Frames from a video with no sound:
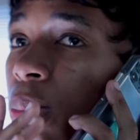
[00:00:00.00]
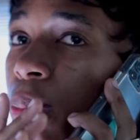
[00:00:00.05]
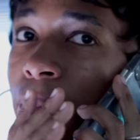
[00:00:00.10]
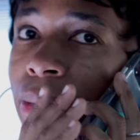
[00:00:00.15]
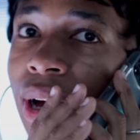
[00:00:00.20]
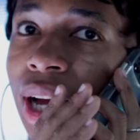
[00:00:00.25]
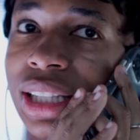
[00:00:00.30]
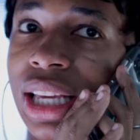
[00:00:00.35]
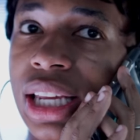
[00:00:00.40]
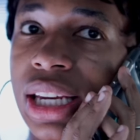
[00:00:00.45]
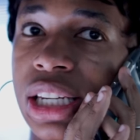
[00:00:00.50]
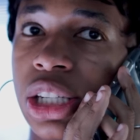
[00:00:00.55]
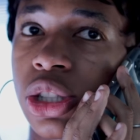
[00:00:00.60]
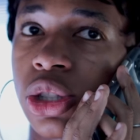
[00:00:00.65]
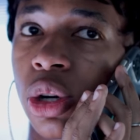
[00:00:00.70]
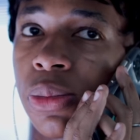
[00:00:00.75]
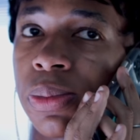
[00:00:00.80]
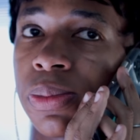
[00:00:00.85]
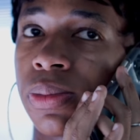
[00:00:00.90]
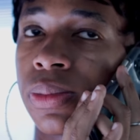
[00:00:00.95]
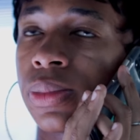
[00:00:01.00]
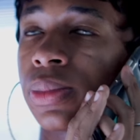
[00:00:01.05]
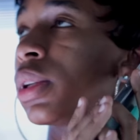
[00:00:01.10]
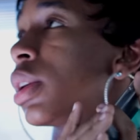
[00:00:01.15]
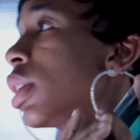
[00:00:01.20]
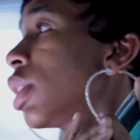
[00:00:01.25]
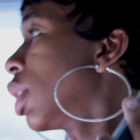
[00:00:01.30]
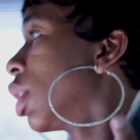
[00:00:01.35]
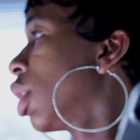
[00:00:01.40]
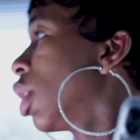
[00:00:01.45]

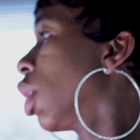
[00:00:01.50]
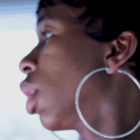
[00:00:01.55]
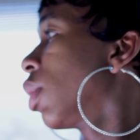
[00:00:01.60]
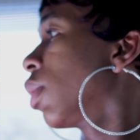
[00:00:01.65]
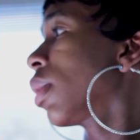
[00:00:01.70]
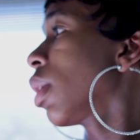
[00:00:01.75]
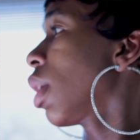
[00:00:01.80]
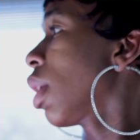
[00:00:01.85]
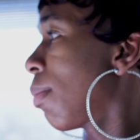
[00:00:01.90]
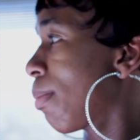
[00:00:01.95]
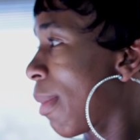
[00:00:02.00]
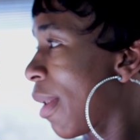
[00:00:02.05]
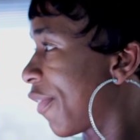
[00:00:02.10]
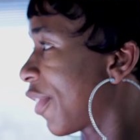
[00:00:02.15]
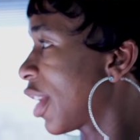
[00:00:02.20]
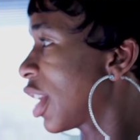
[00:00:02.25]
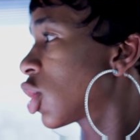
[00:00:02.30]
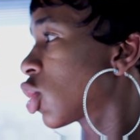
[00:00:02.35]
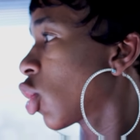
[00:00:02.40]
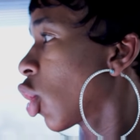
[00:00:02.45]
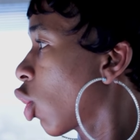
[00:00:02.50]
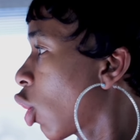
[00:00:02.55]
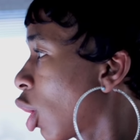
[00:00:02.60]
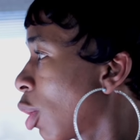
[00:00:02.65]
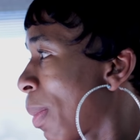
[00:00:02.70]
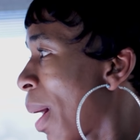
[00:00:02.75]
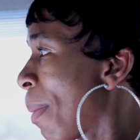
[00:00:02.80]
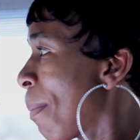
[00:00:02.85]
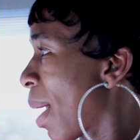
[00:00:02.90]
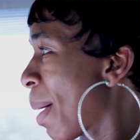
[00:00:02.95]
My friend's dog got
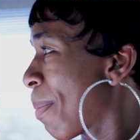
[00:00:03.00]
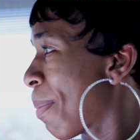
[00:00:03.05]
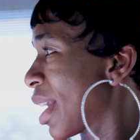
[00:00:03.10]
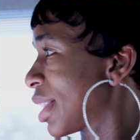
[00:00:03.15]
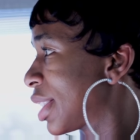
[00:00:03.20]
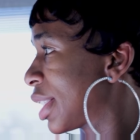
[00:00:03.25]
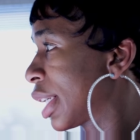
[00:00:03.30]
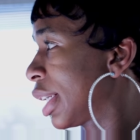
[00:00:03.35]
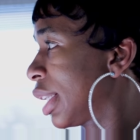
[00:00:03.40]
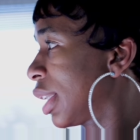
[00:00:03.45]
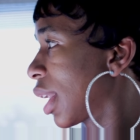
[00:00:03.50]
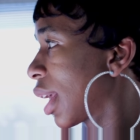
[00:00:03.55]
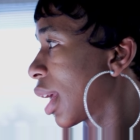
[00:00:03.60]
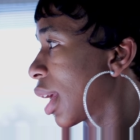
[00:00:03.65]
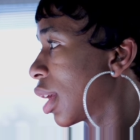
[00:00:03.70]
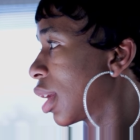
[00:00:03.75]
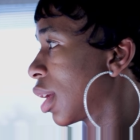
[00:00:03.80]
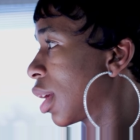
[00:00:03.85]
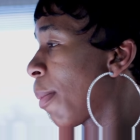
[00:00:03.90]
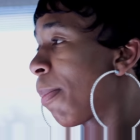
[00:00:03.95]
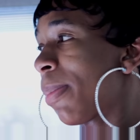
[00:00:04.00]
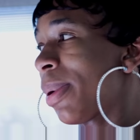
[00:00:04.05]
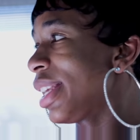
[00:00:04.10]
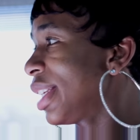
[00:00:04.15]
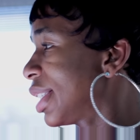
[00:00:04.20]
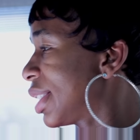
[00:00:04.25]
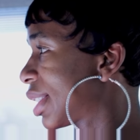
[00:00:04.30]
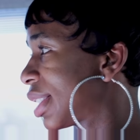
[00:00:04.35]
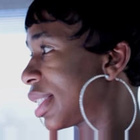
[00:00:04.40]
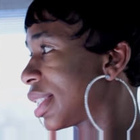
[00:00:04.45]
bumped by a bicycle. Ne?
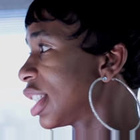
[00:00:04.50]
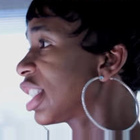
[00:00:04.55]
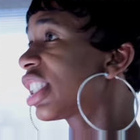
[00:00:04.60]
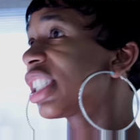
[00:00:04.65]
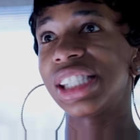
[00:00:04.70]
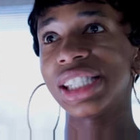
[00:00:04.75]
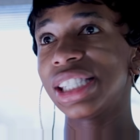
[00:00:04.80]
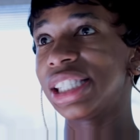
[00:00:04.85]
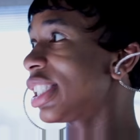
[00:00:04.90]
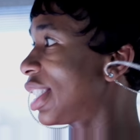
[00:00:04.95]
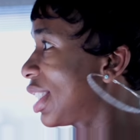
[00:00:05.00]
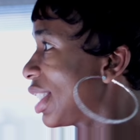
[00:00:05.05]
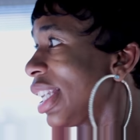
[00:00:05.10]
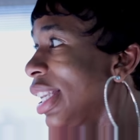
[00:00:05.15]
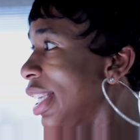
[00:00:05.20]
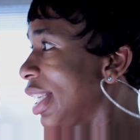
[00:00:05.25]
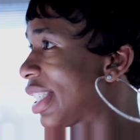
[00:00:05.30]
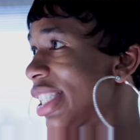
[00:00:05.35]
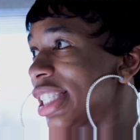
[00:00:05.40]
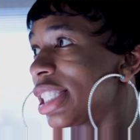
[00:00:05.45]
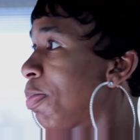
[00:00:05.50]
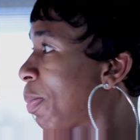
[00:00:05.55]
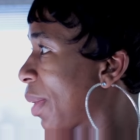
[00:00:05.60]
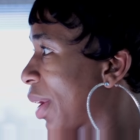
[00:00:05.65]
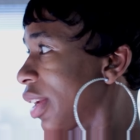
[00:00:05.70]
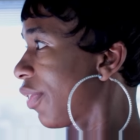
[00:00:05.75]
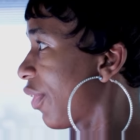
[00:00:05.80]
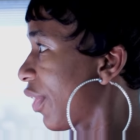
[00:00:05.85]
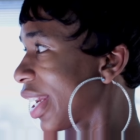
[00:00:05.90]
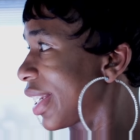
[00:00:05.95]
Please, she is in
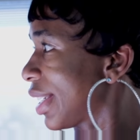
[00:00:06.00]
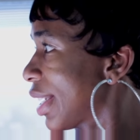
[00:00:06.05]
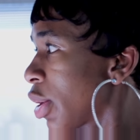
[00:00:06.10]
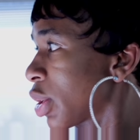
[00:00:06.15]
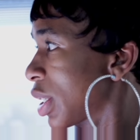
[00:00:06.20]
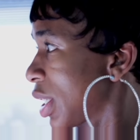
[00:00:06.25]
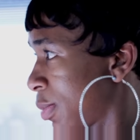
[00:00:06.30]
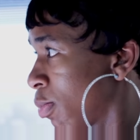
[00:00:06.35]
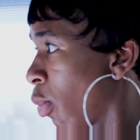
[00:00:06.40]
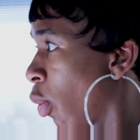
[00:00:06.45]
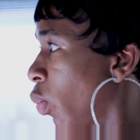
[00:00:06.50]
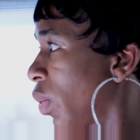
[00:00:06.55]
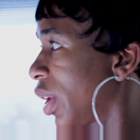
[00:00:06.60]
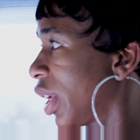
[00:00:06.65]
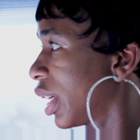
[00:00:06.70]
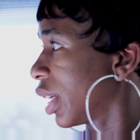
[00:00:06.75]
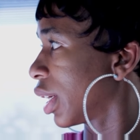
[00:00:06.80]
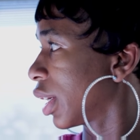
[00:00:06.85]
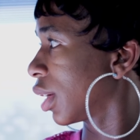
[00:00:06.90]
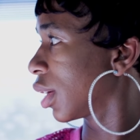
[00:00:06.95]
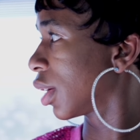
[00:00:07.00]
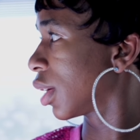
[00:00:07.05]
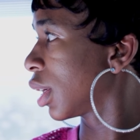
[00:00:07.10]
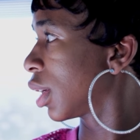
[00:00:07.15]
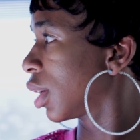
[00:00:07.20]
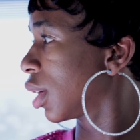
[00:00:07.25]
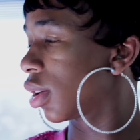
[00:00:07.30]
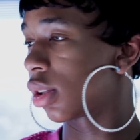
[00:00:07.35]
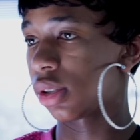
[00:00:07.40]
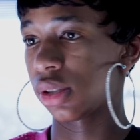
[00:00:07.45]
disbelief right now. She's moaning.
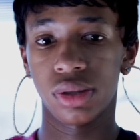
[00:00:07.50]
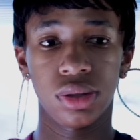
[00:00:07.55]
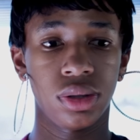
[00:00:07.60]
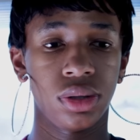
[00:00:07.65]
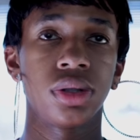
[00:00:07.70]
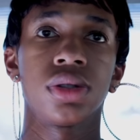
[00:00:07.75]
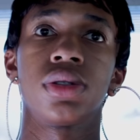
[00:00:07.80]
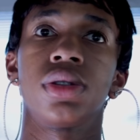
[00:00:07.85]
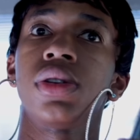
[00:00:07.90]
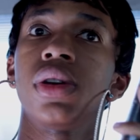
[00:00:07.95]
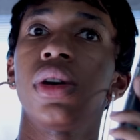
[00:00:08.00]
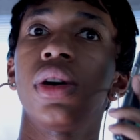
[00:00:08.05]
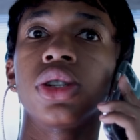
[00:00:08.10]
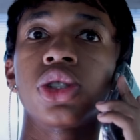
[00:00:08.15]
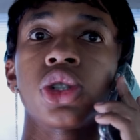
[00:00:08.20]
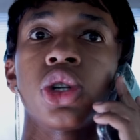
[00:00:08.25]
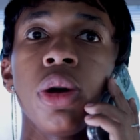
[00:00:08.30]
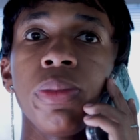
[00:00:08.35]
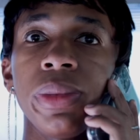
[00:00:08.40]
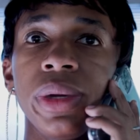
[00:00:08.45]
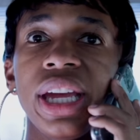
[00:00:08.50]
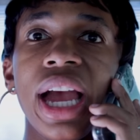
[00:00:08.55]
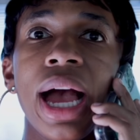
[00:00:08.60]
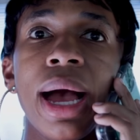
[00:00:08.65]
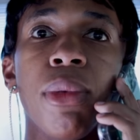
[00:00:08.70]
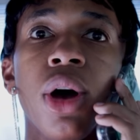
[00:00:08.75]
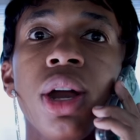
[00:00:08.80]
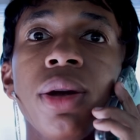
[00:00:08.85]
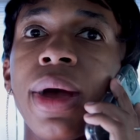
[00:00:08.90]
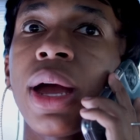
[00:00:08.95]
Chomi, I'm
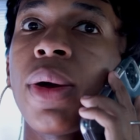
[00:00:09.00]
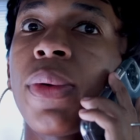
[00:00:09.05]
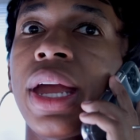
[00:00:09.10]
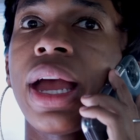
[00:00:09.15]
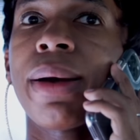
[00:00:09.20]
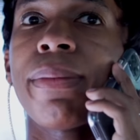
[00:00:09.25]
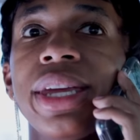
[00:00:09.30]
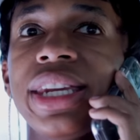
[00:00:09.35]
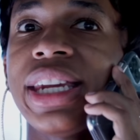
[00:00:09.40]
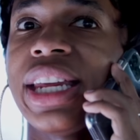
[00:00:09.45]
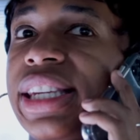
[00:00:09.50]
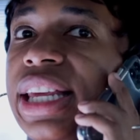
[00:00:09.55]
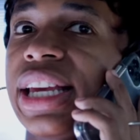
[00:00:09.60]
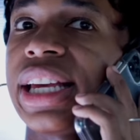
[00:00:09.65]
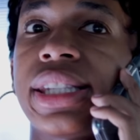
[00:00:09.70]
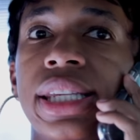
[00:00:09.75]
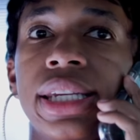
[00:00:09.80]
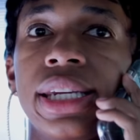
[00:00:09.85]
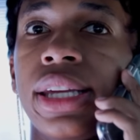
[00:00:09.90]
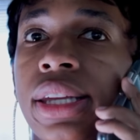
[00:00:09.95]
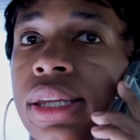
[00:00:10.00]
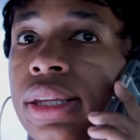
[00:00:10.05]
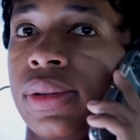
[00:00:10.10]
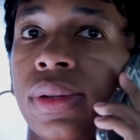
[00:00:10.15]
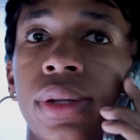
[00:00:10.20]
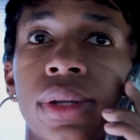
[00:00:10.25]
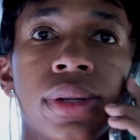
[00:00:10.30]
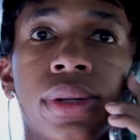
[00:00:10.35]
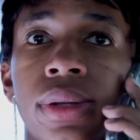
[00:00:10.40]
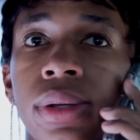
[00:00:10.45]
on my way. I'm in a taxi. Ne?
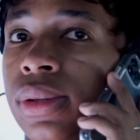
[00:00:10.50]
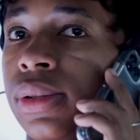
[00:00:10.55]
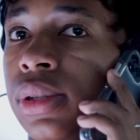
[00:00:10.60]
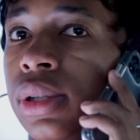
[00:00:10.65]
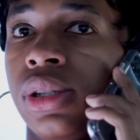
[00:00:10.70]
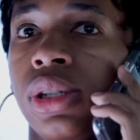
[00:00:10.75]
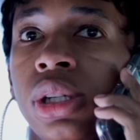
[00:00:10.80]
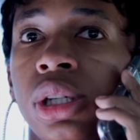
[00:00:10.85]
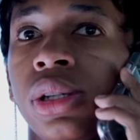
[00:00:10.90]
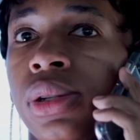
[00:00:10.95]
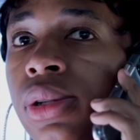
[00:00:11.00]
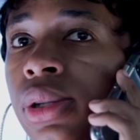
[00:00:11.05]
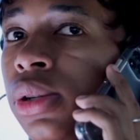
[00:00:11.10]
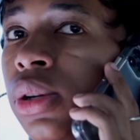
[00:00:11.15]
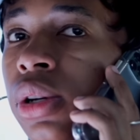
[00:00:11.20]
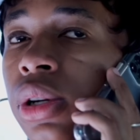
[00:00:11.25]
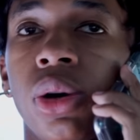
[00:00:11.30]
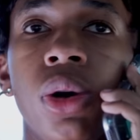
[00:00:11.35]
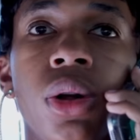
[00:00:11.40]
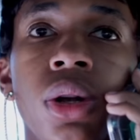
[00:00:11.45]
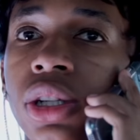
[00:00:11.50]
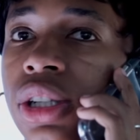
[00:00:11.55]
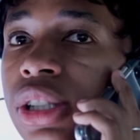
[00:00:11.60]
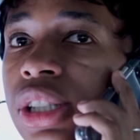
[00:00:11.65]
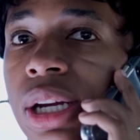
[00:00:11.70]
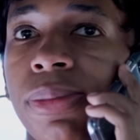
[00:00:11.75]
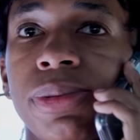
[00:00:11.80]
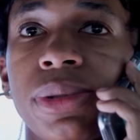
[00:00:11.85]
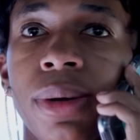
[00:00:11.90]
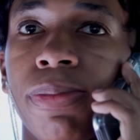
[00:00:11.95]
Hold on,
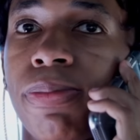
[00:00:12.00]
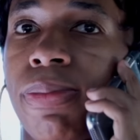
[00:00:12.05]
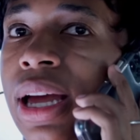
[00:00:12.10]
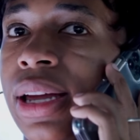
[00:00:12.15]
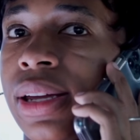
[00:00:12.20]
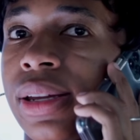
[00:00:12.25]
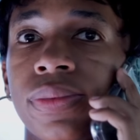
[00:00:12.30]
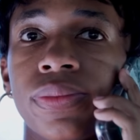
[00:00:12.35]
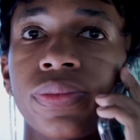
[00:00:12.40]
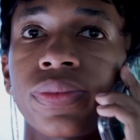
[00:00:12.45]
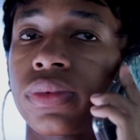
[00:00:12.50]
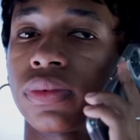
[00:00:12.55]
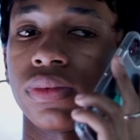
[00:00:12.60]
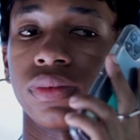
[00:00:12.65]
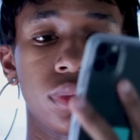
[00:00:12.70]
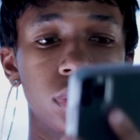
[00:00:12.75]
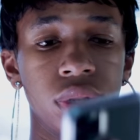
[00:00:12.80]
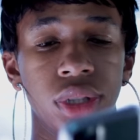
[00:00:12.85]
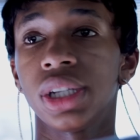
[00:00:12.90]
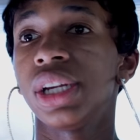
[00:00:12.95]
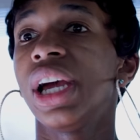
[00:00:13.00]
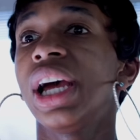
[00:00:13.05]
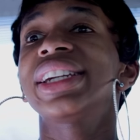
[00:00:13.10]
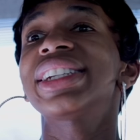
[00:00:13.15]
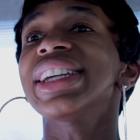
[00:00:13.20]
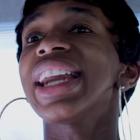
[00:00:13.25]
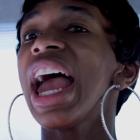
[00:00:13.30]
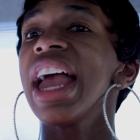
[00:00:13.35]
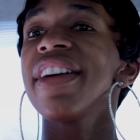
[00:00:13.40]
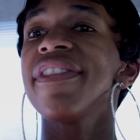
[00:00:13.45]
sharp, bye.
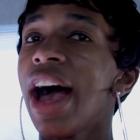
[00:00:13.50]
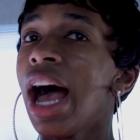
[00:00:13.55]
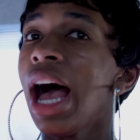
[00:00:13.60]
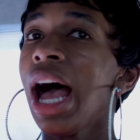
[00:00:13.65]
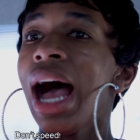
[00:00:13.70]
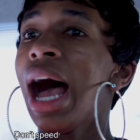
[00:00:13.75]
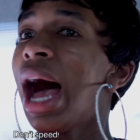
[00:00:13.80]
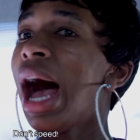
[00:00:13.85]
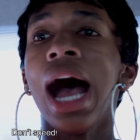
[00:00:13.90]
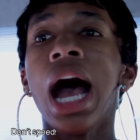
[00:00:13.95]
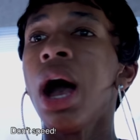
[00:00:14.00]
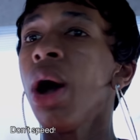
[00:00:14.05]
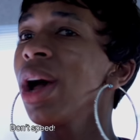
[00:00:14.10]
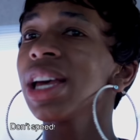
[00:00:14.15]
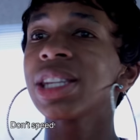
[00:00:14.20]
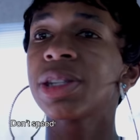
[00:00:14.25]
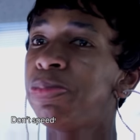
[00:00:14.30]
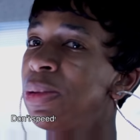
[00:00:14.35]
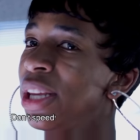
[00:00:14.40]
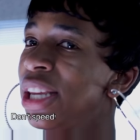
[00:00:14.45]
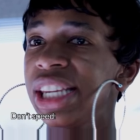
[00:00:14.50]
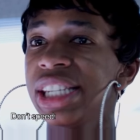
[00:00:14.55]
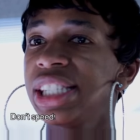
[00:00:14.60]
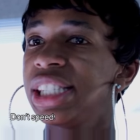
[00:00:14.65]
Driver, I want speed.